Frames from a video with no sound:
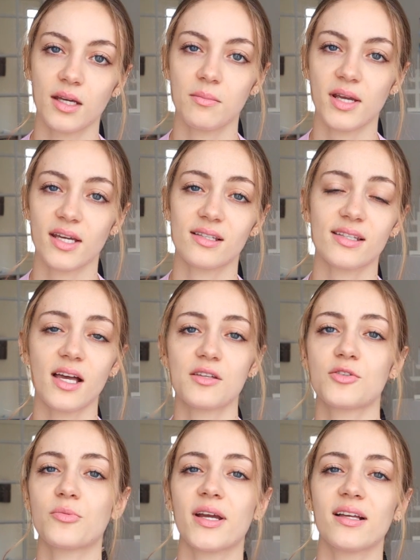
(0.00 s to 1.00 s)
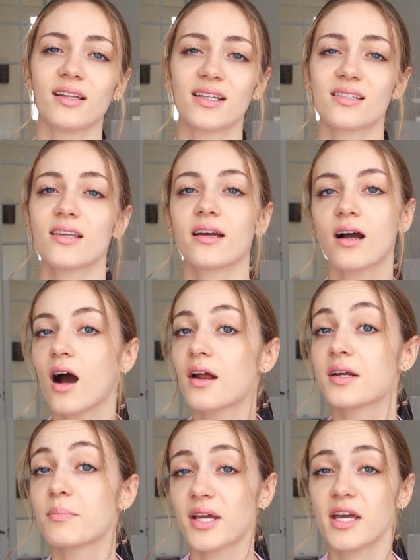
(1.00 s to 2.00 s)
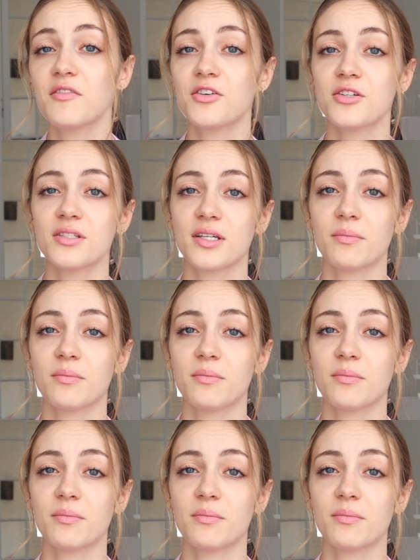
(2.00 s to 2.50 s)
and may exacerbate like psychotic behaviors